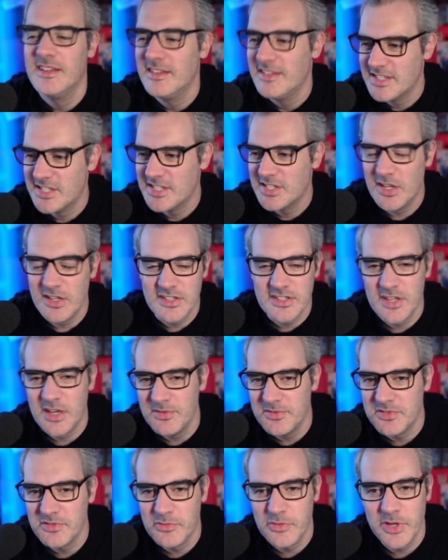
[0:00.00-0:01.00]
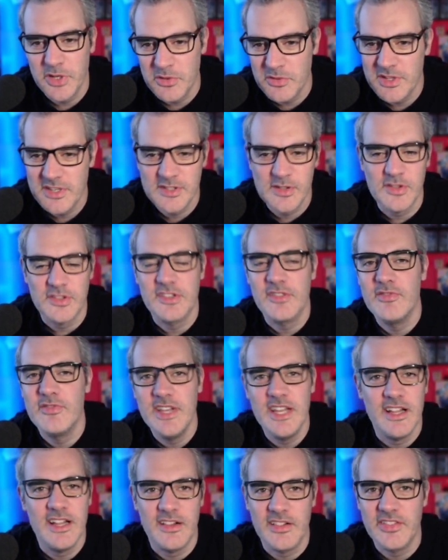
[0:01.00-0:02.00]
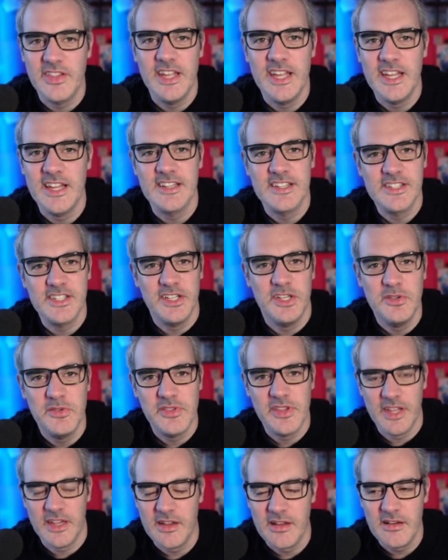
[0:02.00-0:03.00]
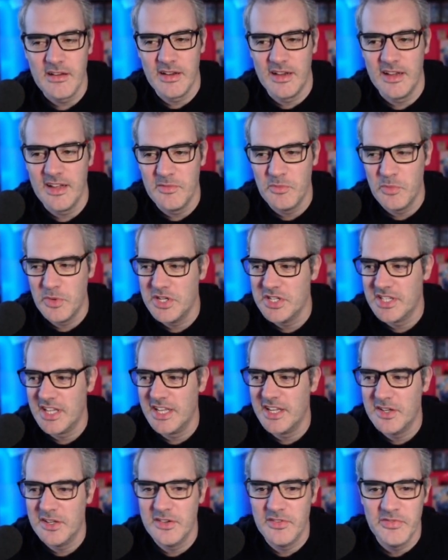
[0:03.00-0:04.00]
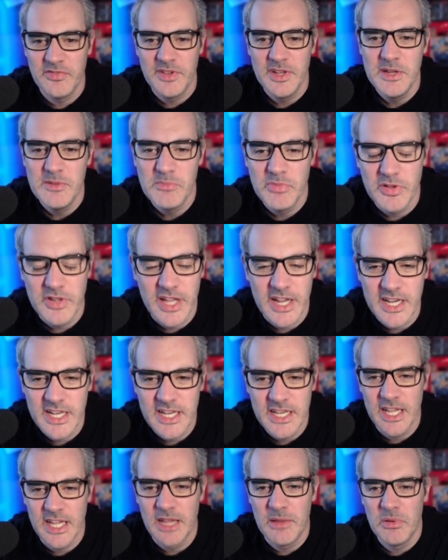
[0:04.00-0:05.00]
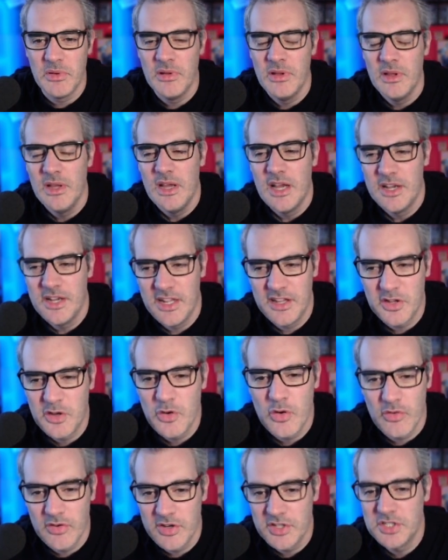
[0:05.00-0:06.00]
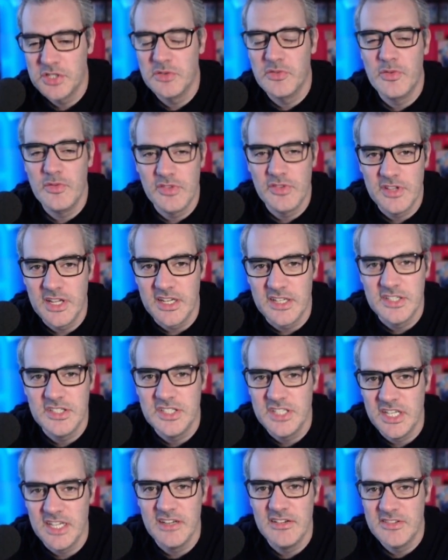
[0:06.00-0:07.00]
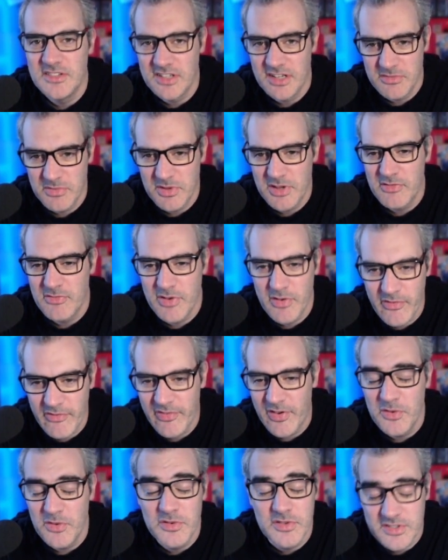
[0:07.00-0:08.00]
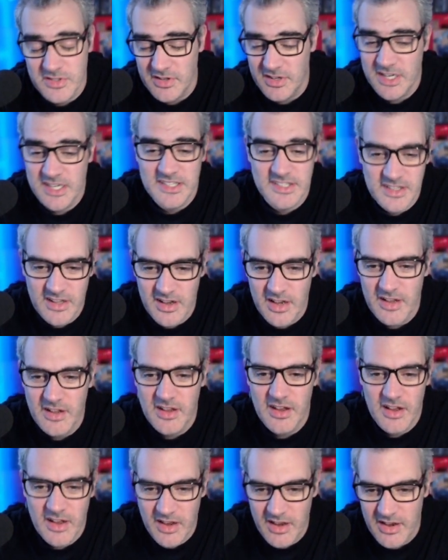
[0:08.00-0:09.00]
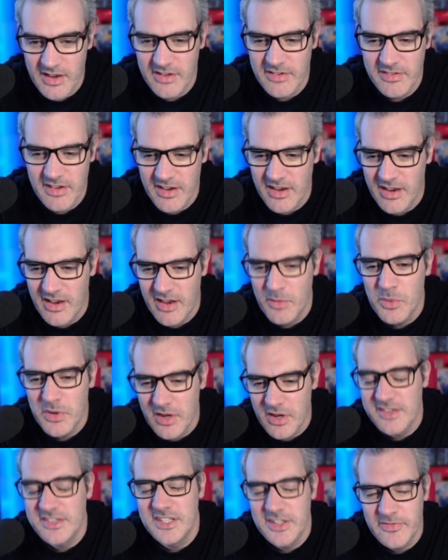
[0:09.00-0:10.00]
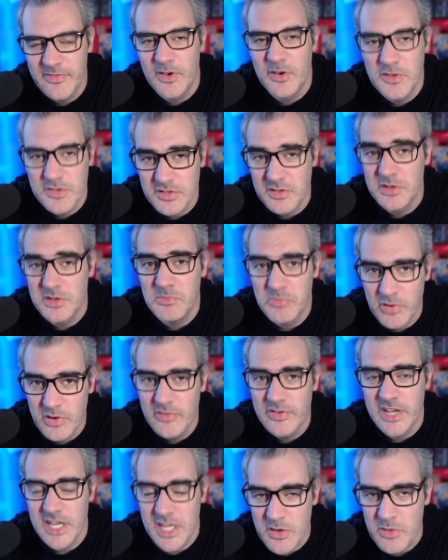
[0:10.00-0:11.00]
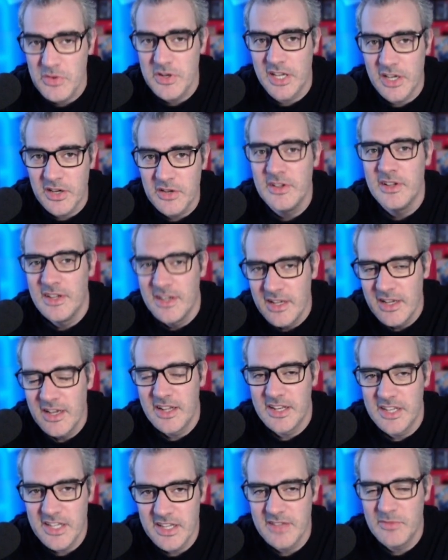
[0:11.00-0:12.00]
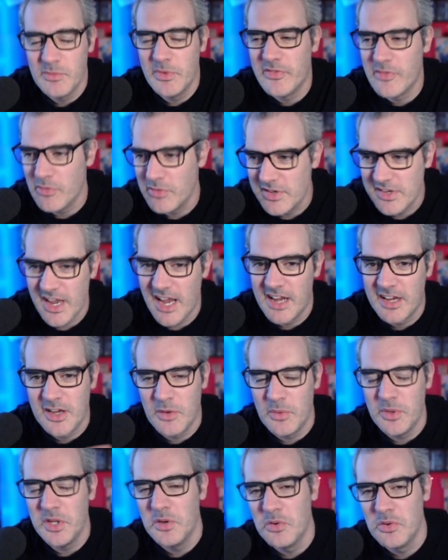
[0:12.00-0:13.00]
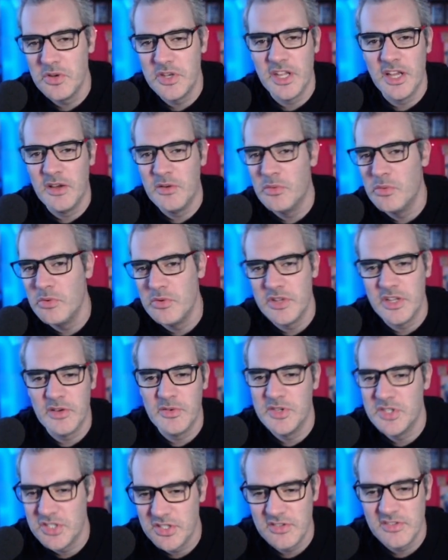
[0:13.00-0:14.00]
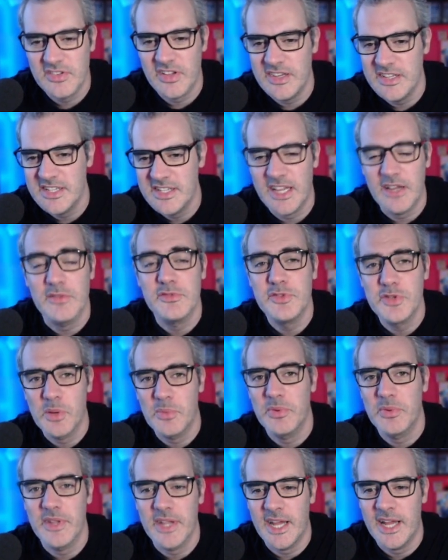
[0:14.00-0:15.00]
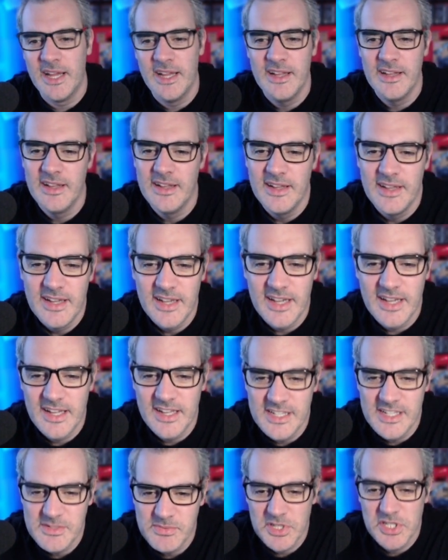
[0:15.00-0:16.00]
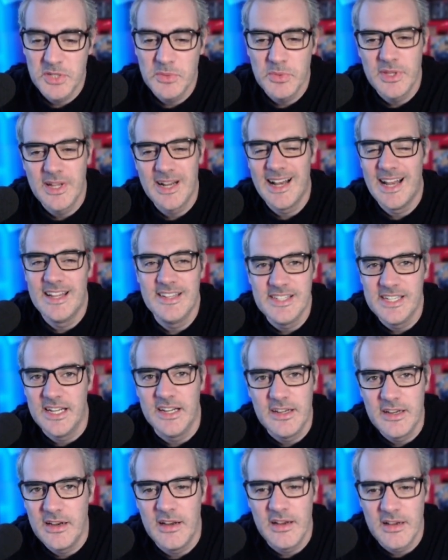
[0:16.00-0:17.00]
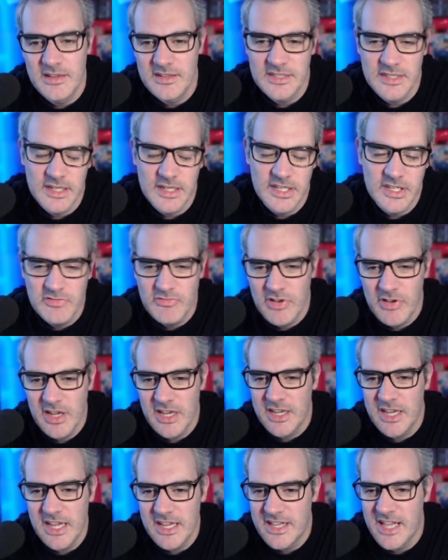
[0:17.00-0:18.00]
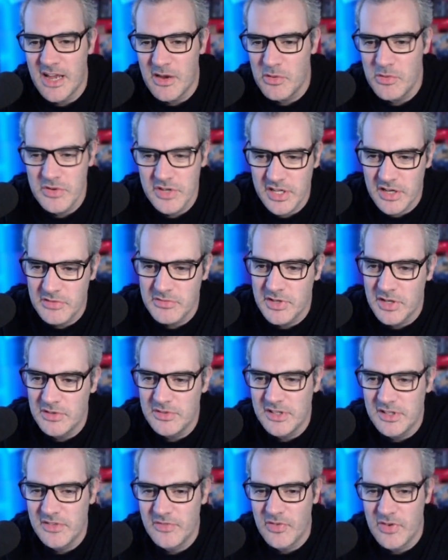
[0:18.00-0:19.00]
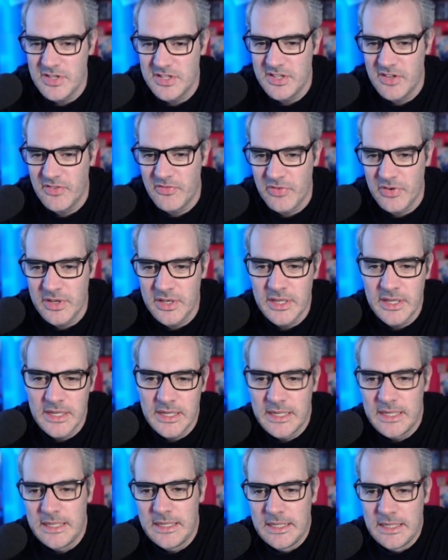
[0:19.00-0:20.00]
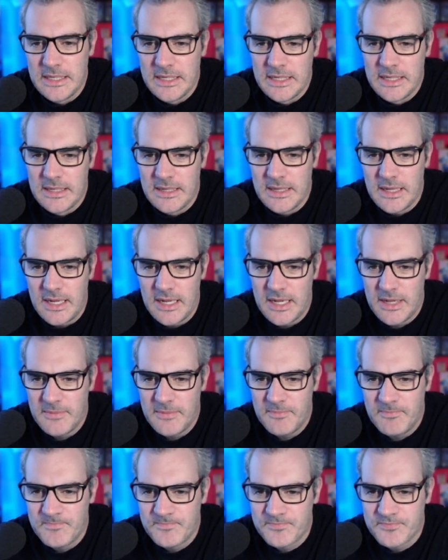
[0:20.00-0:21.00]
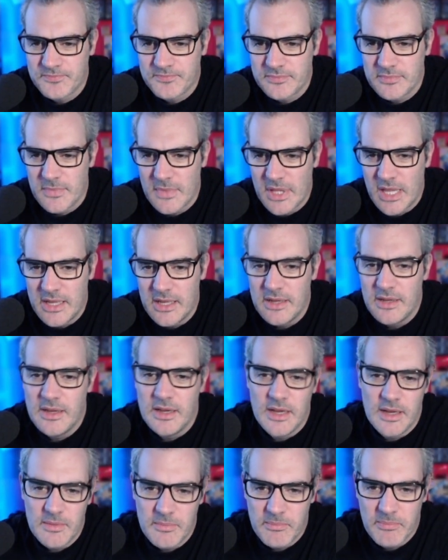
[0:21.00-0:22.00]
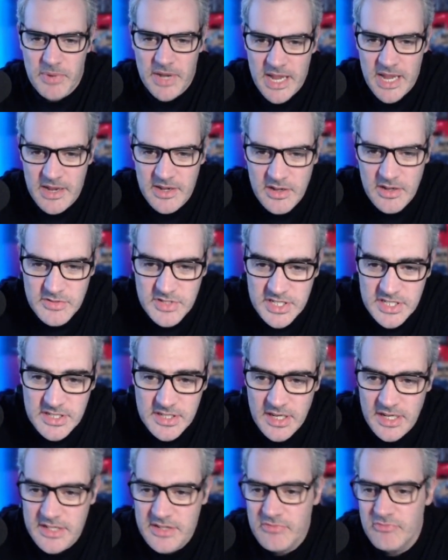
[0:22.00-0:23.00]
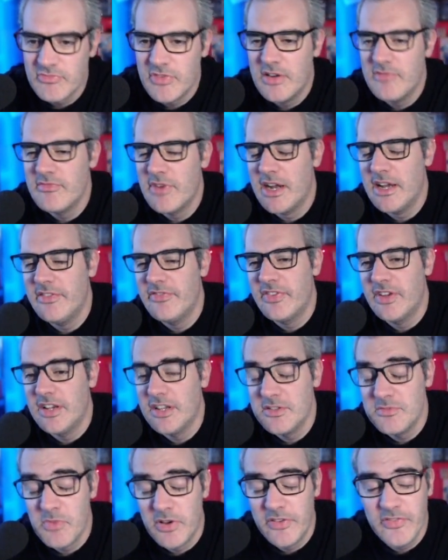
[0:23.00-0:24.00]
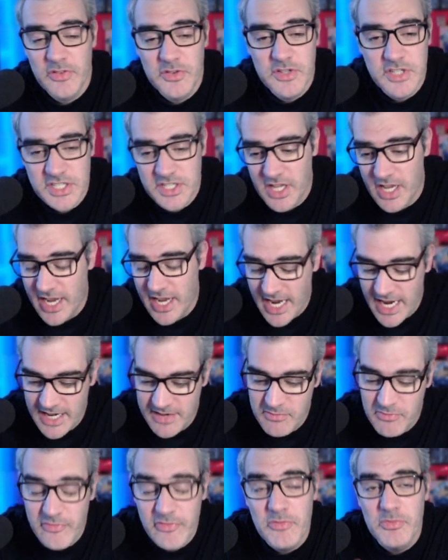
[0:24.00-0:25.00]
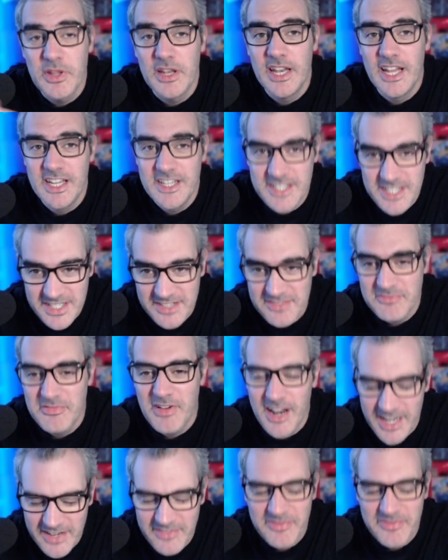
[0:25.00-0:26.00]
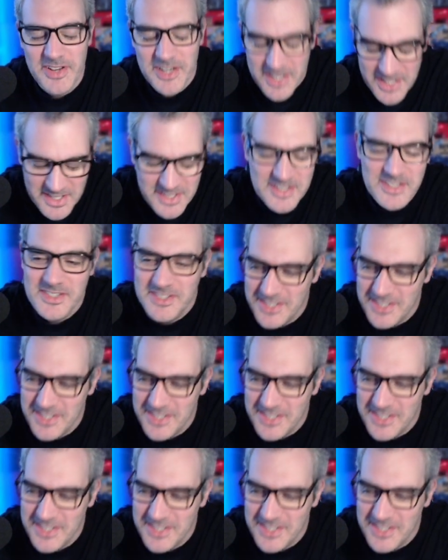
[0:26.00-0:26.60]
certain types of wheel, there's lots of little things that you'd think, I wish they could have put that in there. But another core issue, of course, next year is going to be a real focus, or at least I would like to see a focus on improving the audio. I think we've got this echoey audio issues. I need to get on top of that, especially with classic cars. You really need that audio note that's very different. Blair noticed that they didn't run Rally Finland. My footage that I had from the latest Rally Finland,